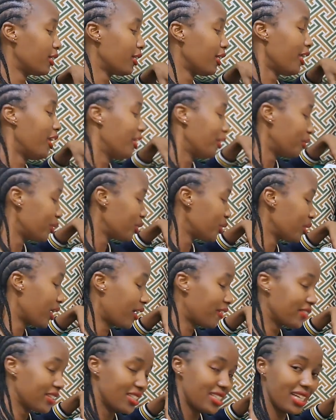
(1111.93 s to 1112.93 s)
when you
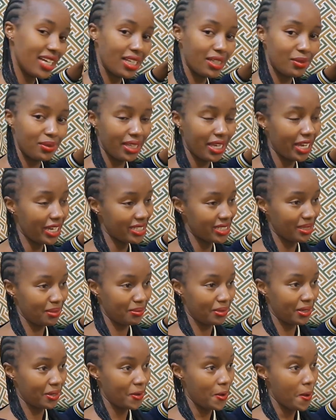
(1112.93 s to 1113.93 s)
have a child with
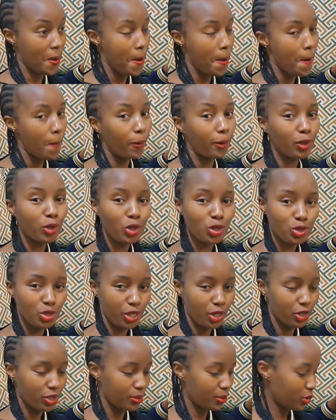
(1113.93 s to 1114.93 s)
eczema, when you go to
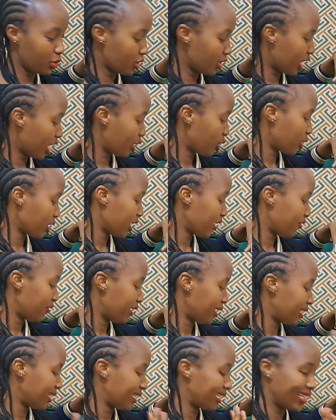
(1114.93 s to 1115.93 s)
the hospital and you're
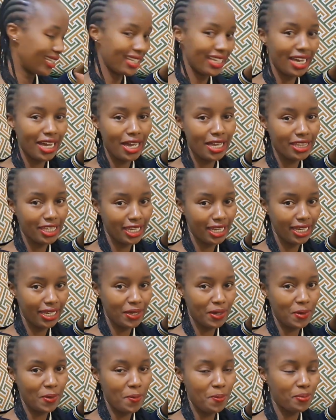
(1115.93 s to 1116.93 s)
given
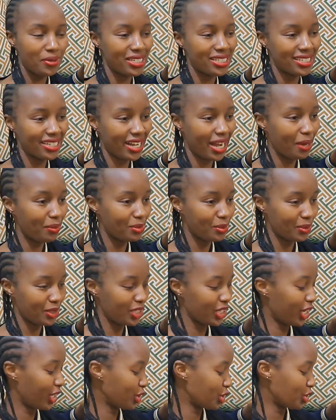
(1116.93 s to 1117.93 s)
the prescribed
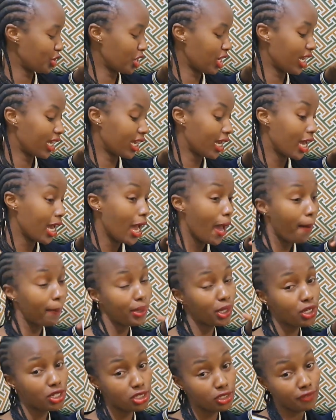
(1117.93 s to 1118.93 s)
medication, you're like,
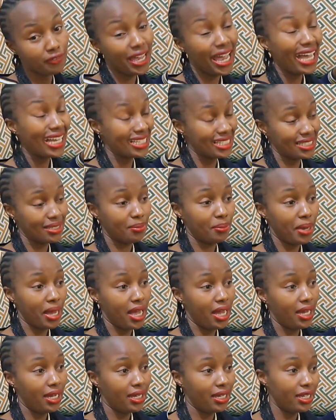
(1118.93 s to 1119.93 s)
because of
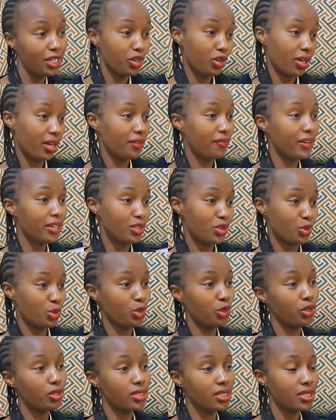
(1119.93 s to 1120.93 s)
eczema, you're advised to
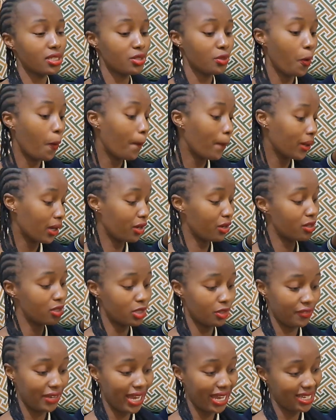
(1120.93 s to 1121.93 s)
use this. So because
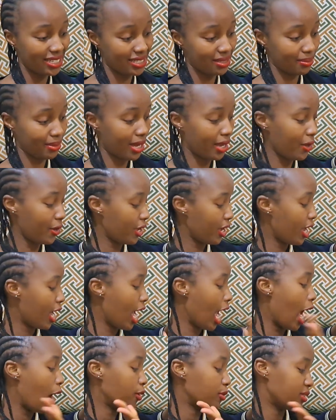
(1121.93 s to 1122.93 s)
of eczema,
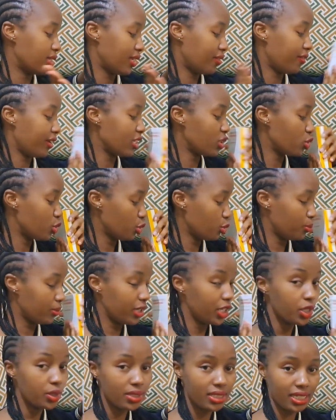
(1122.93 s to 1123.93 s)
I was advised to be
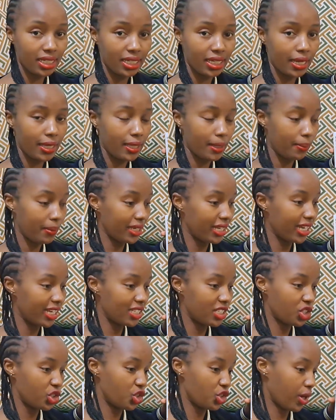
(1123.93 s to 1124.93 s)
using the
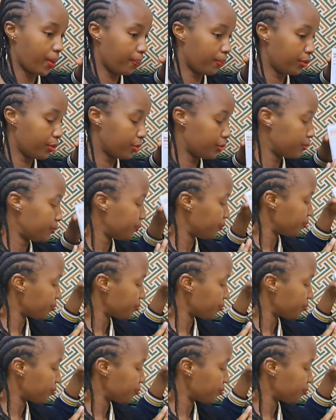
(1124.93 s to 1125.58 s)
medicated shampoo